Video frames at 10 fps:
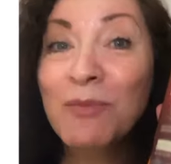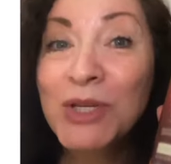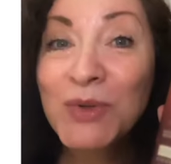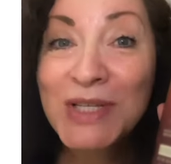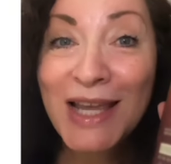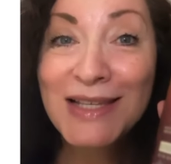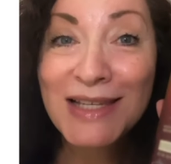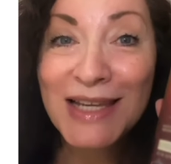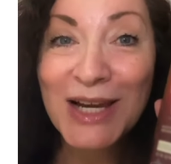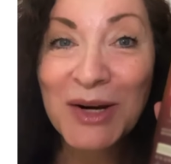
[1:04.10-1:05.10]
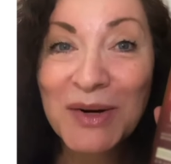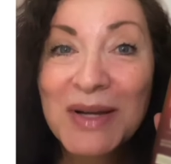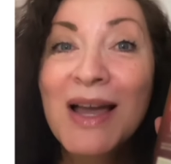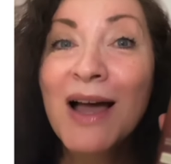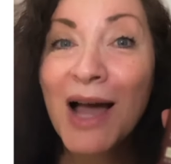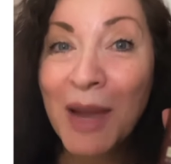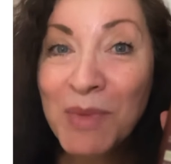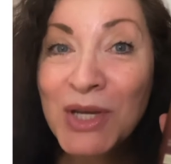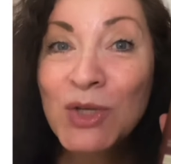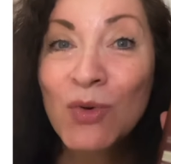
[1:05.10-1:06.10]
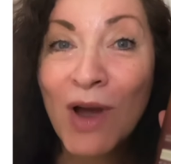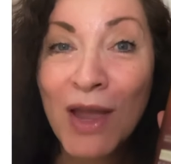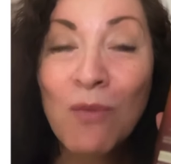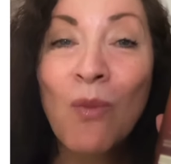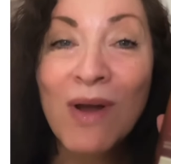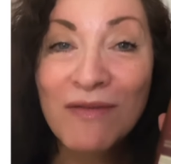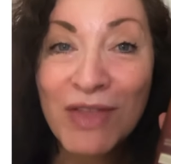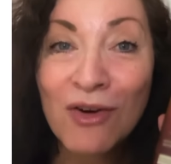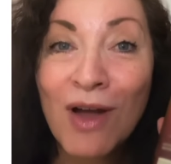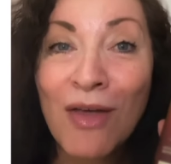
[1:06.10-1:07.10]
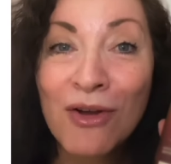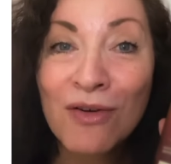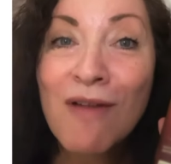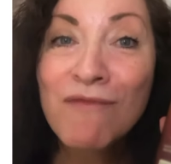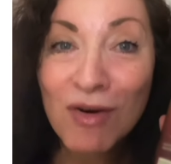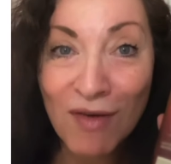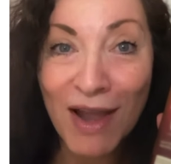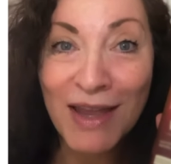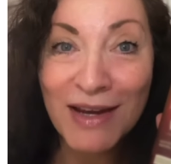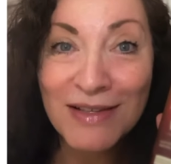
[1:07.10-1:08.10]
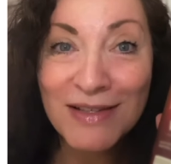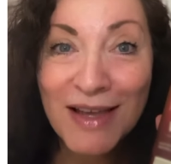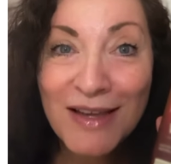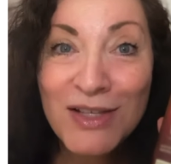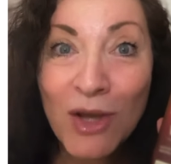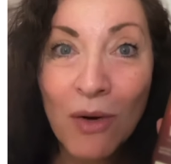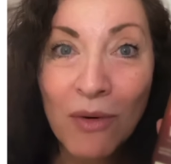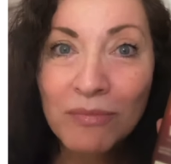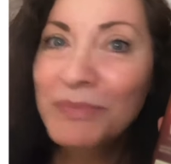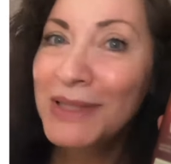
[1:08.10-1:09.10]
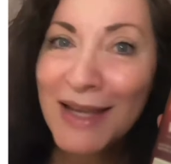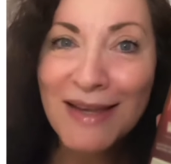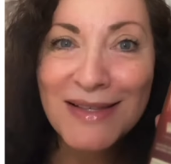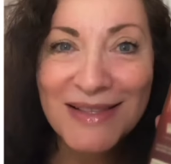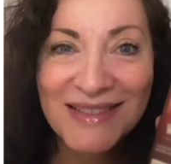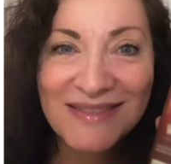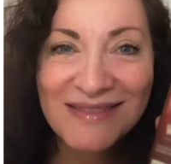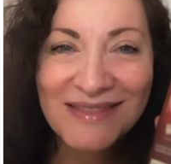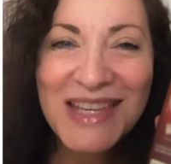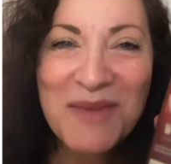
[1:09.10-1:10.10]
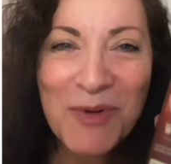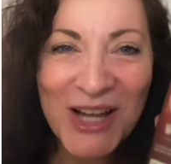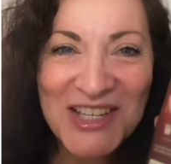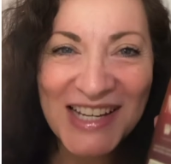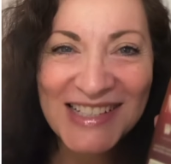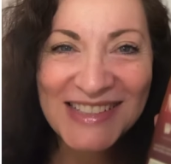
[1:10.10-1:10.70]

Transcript: we do a tasting here, I'm gonna try one of their other varieties. So please keep watching.